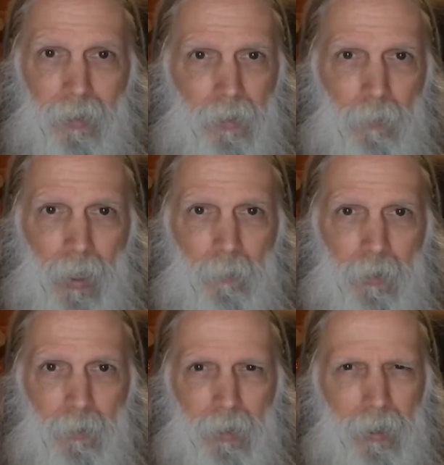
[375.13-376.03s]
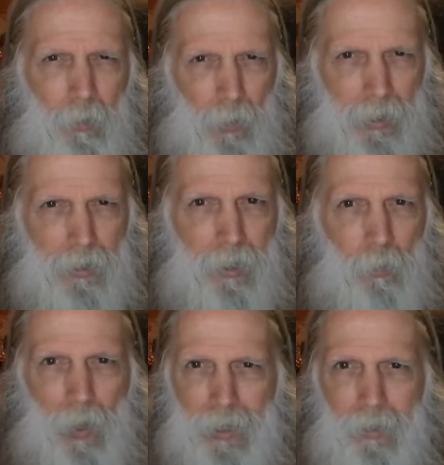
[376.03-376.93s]
The mom was really questioning
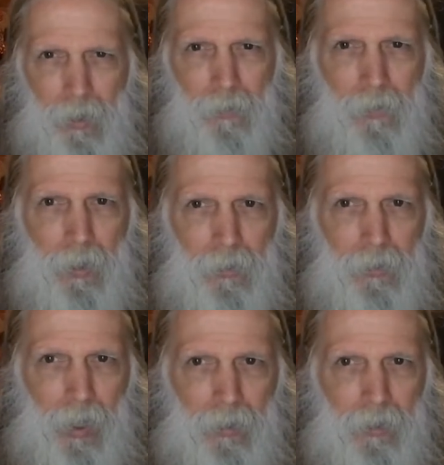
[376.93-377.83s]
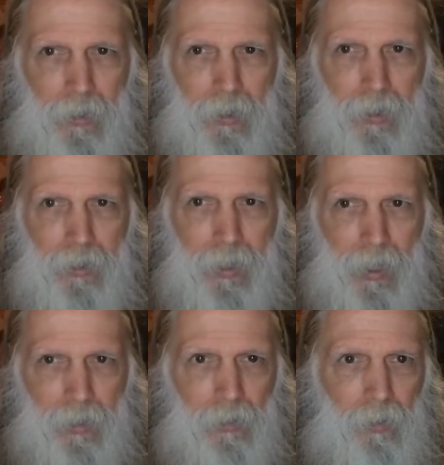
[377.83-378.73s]
why none of the other doctors she had
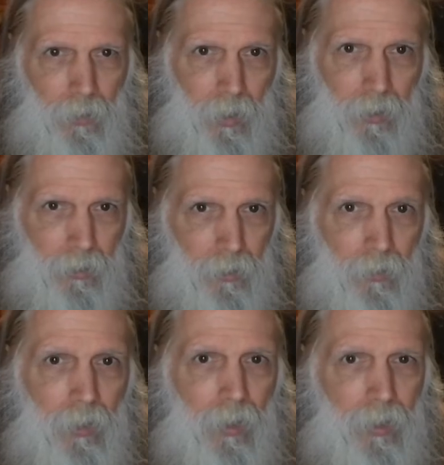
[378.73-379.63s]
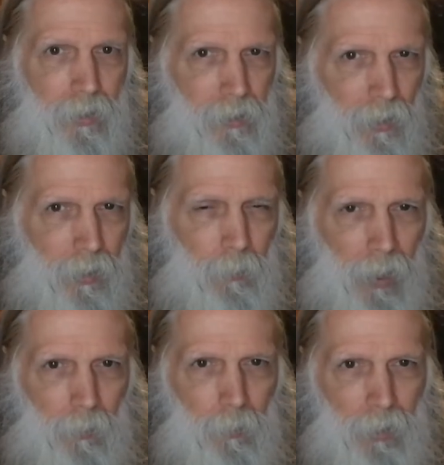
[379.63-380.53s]
taken her daughter to saw the
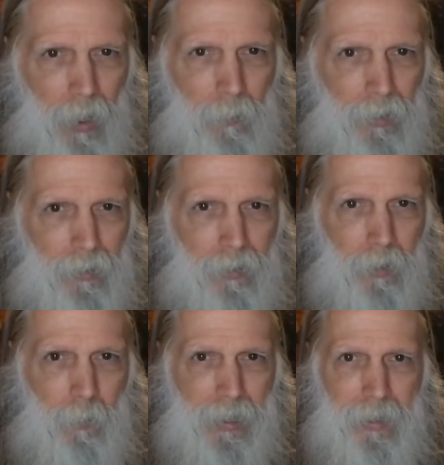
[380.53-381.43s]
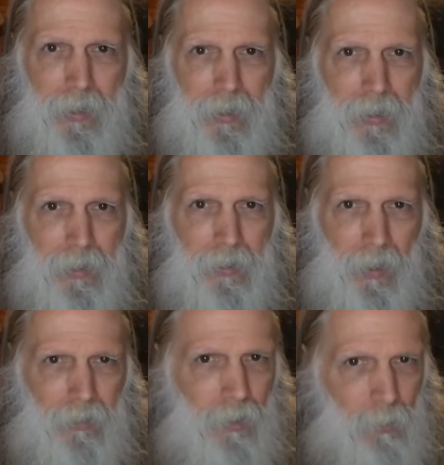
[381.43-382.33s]
problem coming, especially since
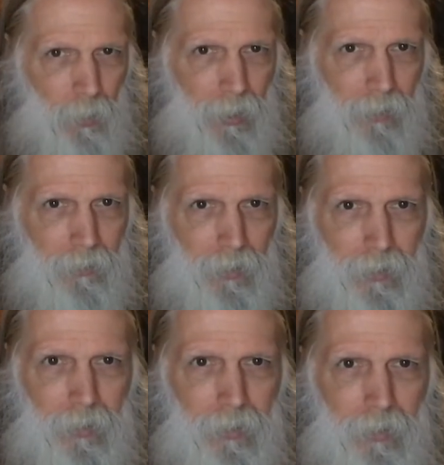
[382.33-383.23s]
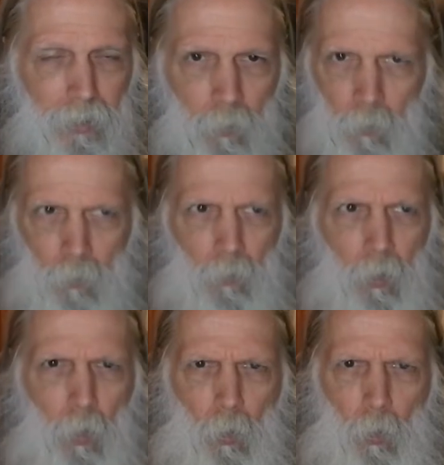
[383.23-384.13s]
Dr. Swartwout did.
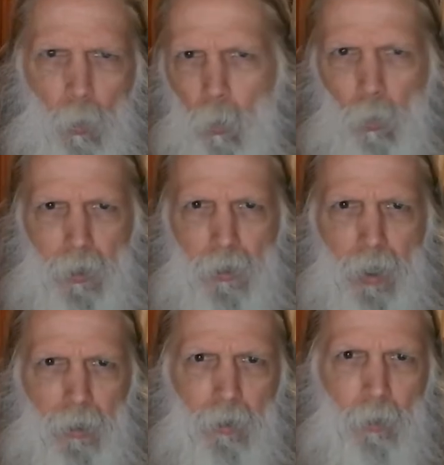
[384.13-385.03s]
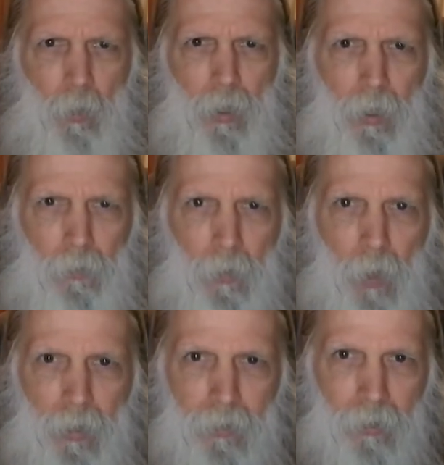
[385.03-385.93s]
Who is Dr. Swartwout? They
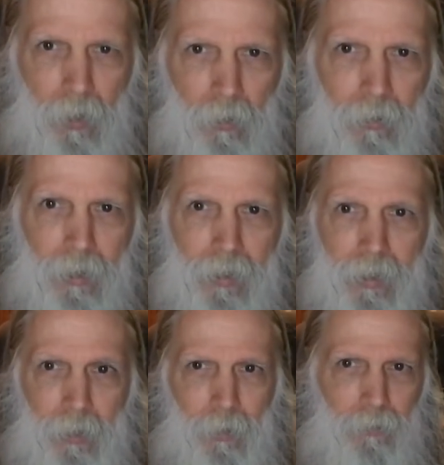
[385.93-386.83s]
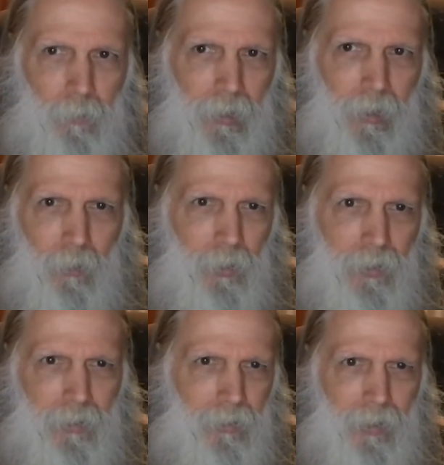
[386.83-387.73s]
wanted to know since they weren't familiar
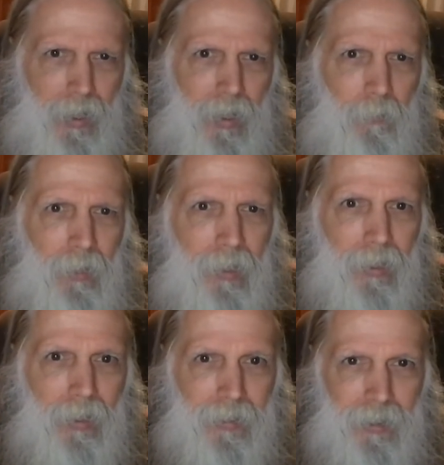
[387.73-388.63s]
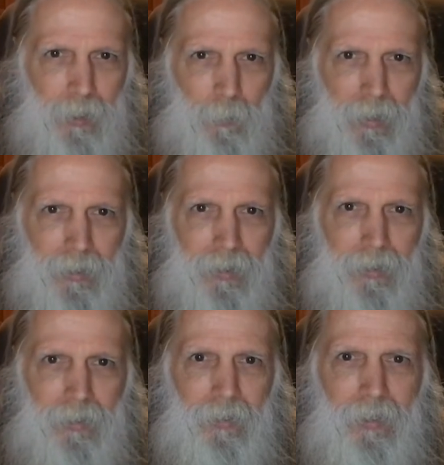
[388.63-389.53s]
with the name. She explained
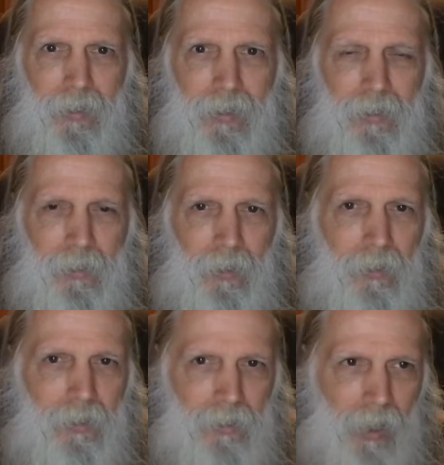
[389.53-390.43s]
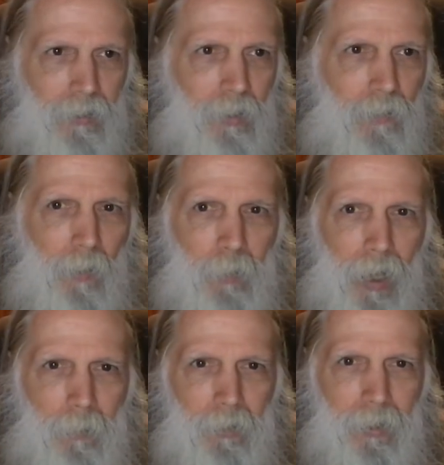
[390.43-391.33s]
that he's the girl's doctor of
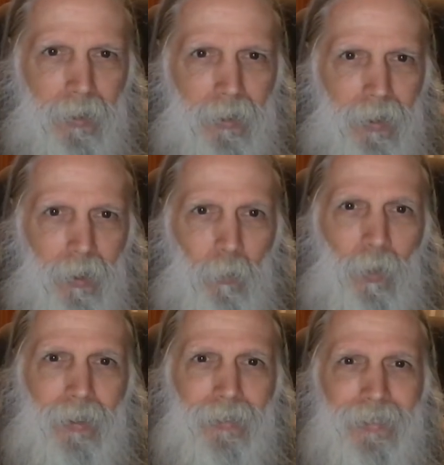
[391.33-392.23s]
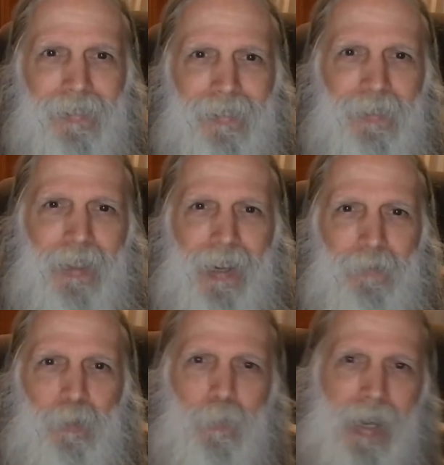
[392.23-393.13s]
optometry. Well, you'll
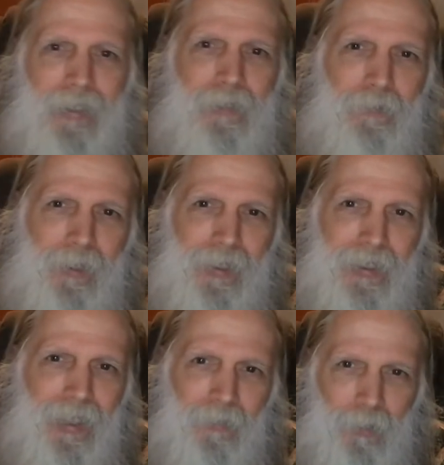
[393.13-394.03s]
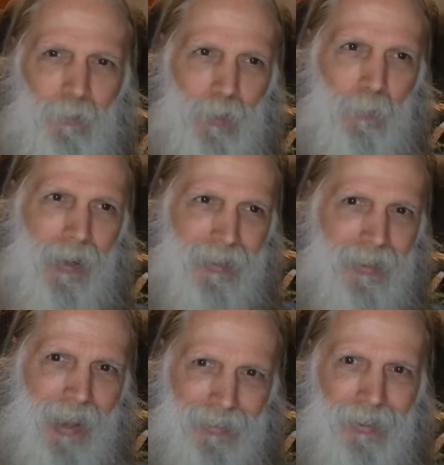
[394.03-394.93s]
have to imagine for yourself the response
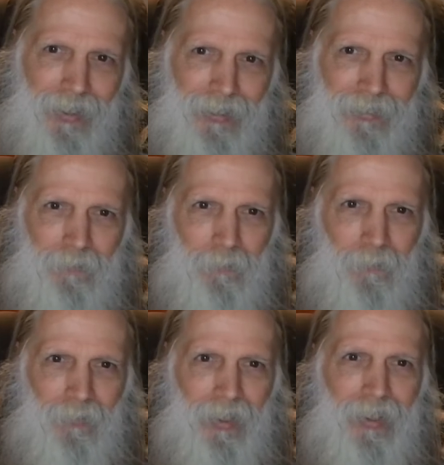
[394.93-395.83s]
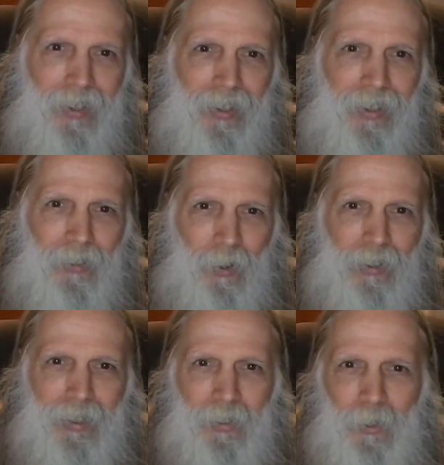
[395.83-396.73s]
that got.
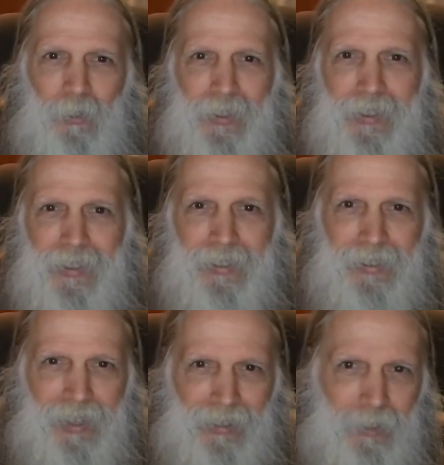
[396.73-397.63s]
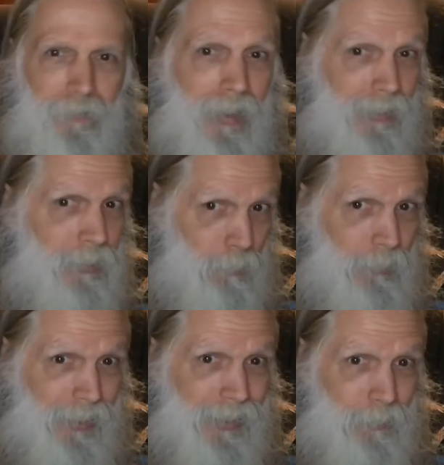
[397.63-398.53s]
All I know is that the doctor filed a
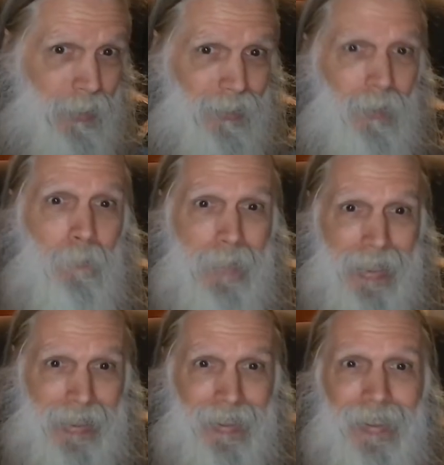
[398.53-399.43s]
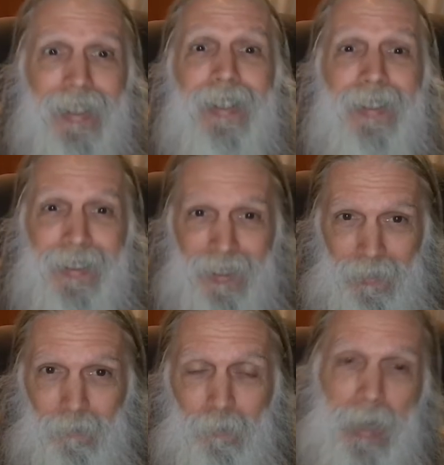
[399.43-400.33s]
complaint about me. Yeah,
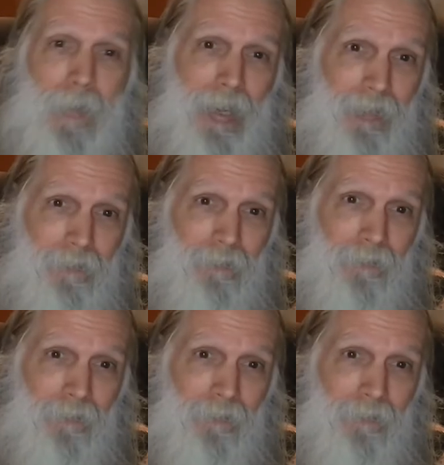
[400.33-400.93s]
my bad.